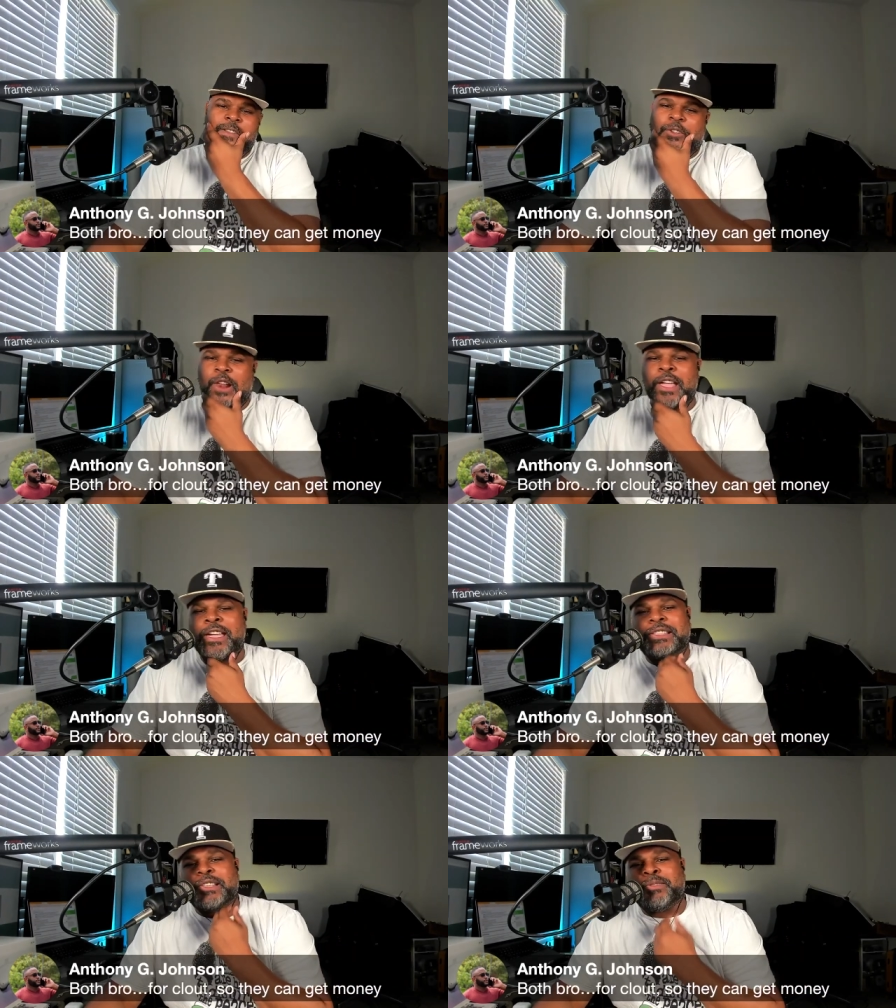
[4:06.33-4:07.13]
So they
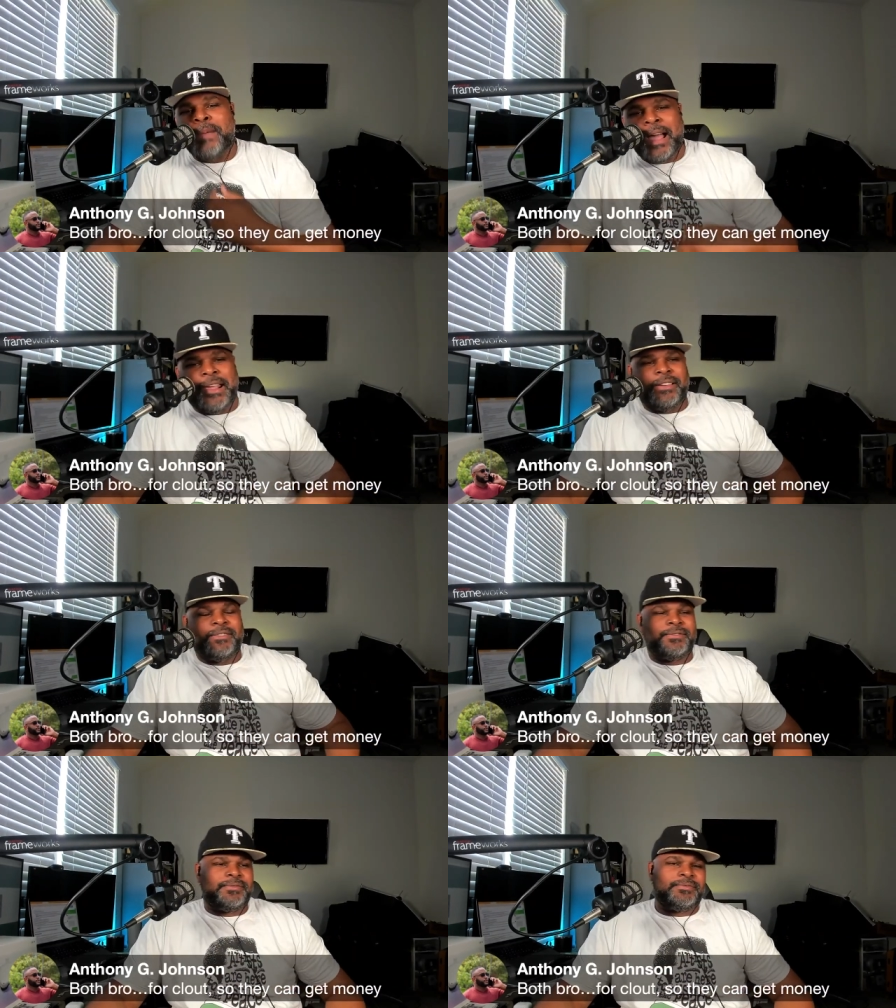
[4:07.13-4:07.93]
can get this money.
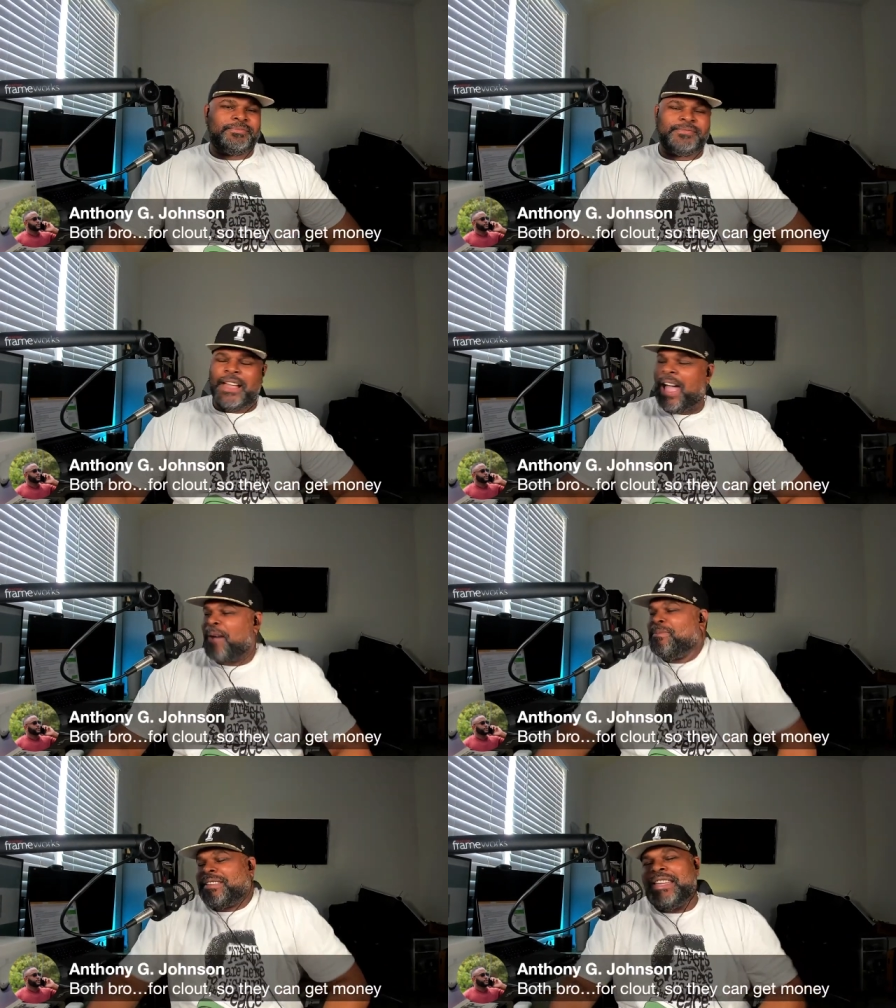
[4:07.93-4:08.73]

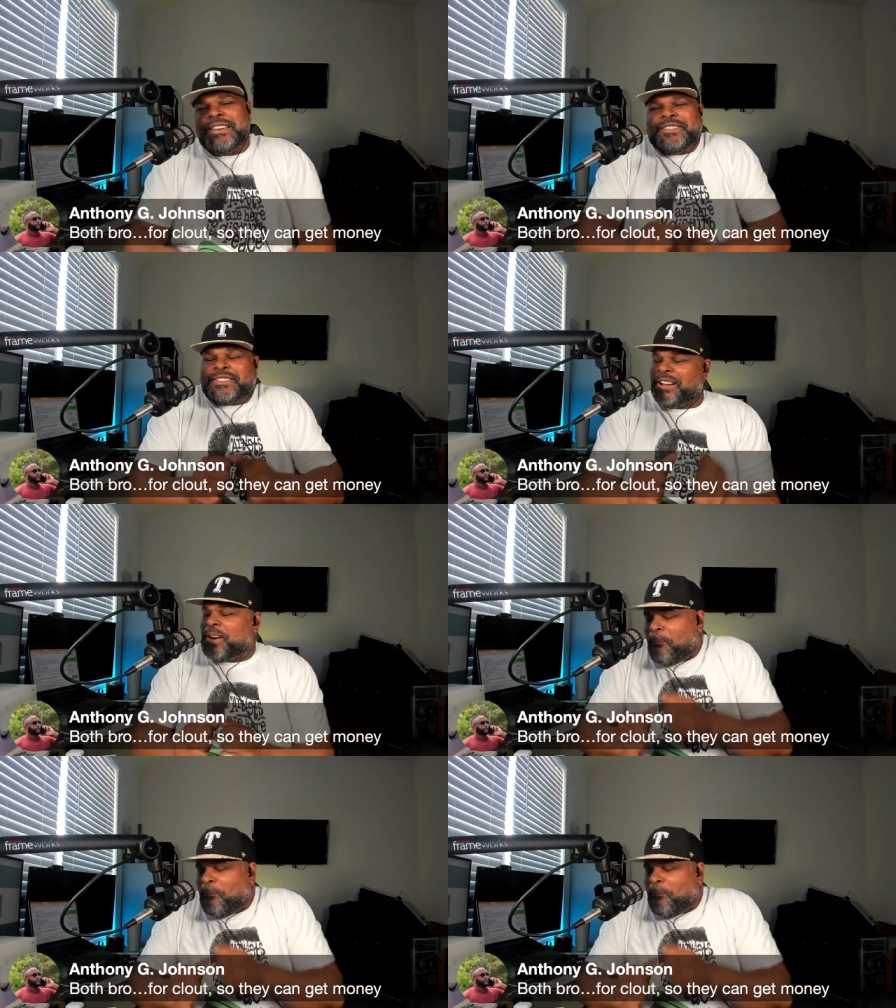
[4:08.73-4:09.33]
i am get to the